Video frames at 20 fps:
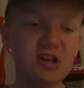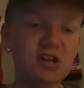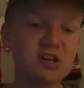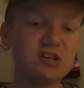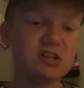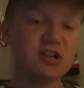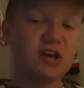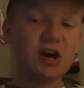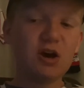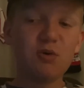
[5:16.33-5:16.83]

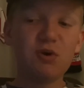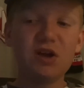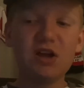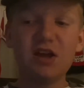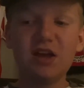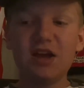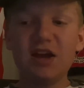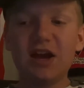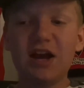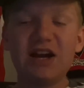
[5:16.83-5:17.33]
You know,
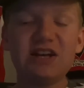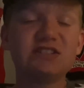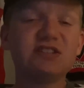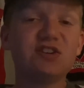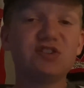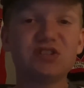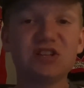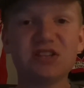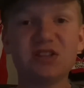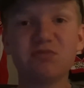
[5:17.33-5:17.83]
as I
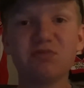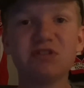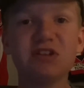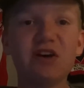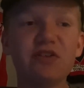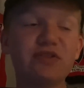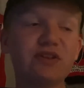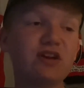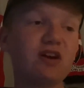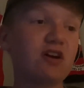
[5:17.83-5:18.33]
said, there was
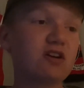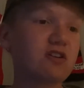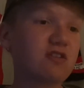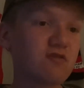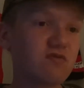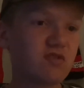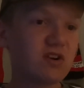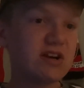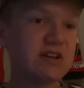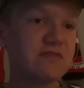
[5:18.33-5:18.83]
nothing I could
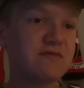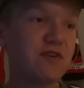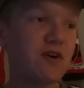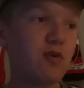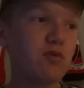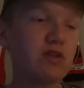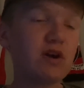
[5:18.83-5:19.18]
really fault.